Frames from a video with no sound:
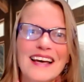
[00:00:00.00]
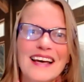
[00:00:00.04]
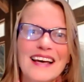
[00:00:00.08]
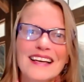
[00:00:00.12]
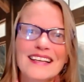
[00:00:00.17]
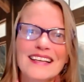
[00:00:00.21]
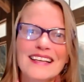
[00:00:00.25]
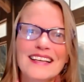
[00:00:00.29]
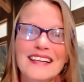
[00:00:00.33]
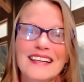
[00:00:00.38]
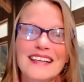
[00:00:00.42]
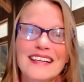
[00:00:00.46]

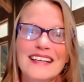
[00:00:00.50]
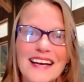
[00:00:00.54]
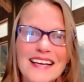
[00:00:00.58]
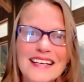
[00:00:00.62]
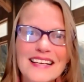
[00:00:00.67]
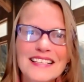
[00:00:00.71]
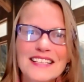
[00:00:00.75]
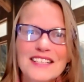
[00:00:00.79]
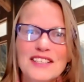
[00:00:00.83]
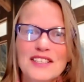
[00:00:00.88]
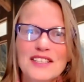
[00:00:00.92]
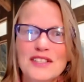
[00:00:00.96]
a
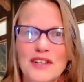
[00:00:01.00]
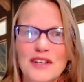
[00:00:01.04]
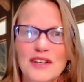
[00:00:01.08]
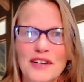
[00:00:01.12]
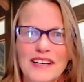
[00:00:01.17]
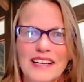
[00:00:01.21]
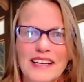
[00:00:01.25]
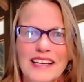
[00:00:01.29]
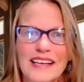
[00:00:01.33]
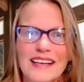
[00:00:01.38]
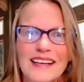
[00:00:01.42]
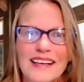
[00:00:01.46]
guided
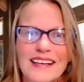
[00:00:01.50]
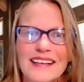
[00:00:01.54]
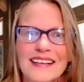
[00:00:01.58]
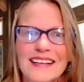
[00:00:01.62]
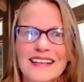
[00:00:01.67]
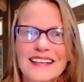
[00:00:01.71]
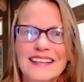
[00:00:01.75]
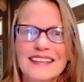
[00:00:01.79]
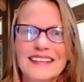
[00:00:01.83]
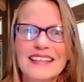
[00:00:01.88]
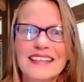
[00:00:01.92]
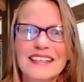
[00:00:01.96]

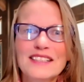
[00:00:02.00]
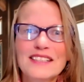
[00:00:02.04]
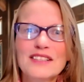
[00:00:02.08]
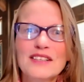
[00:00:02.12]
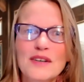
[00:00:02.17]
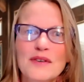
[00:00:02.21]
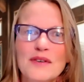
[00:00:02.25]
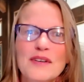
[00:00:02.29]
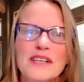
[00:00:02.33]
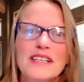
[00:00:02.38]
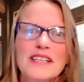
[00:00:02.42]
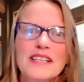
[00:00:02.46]
journey that's
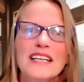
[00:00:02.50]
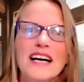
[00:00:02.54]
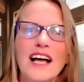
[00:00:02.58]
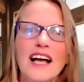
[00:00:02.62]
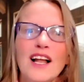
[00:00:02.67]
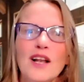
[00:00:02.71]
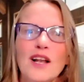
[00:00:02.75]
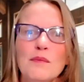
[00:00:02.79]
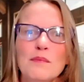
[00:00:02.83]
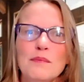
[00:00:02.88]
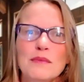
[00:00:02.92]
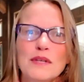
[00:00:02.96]
going to
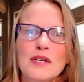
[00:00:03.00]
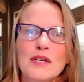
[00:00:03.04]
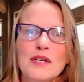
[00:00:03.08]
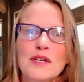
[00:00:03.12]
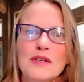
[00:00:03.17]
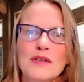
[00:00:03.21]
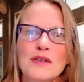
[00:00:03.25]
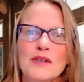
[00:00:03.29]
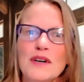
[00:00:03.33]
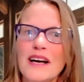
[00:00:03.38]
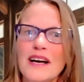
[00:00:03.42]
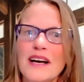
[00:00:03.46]
help
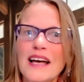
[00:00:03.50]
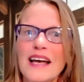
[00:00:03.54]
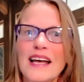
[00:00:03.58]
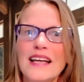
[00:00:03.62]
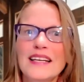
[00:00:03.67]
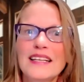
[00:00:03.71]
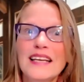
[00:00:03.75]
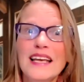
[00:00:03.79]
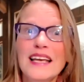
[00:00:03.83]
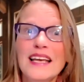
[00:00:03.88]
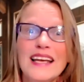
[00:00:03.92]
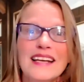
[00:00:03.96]
you
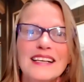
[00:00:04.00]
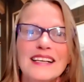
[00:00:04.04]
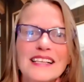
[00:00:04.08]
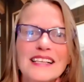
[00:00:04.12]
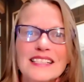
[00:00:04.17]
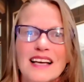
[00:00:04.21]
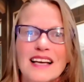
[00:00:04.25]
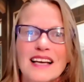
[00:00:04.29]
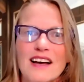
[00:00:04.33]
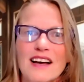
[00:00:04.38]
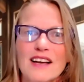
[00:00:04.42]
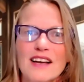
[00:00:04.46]
at
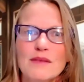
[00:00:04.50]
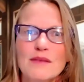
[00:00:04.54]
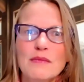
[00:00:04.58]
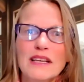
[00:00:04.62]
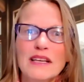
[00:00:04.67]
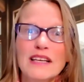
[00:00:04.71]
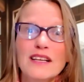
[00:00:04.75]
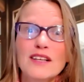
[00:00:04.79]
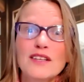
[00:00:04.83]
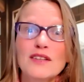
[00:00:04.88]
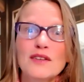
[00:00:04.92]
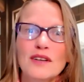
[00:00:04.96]
any time
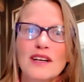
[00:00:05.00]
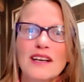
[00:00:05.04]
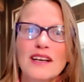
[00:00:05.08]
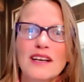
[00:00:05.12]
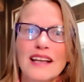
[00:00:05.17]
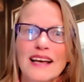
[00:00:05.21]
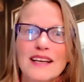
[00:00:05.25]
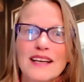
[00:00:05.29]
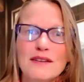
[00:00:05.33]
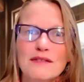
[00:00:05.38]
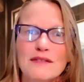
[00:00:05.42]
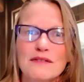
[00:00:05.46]
in your
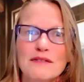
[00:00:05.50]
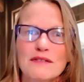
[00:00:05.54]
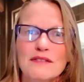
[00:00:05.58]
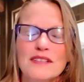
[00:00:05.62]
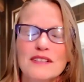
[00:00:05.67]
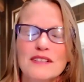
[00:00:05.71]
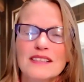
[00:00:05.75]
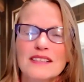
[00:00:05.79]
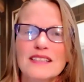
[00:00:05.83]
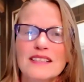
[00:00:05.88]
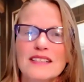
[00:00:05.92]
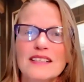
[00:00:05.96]

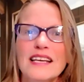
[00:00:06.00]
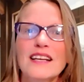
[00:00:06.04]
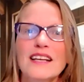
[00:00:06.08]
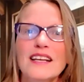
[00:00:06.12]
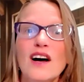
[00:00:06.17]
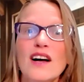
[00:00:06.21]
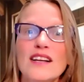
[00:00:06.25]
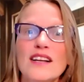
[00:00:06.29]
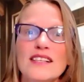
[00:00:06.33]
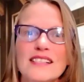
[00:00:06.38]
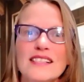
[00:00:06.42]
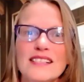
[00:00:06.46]
life to
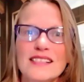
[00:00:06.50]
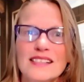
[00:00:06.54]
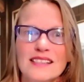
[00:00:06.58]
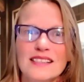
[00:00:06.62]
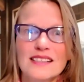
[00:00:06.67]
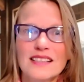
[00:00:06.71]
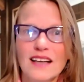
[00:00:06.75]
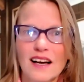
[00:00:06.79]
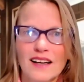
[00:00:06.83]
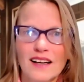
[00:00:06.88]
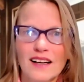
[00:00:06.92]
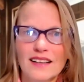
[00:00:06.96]
get
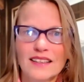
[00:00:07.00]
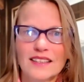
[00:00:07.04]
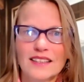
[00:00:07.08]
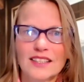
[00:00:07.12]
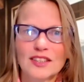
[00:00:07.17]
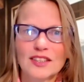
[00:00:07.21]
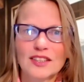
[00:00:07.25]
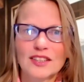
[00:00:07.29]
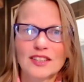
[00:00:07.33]
unstuck.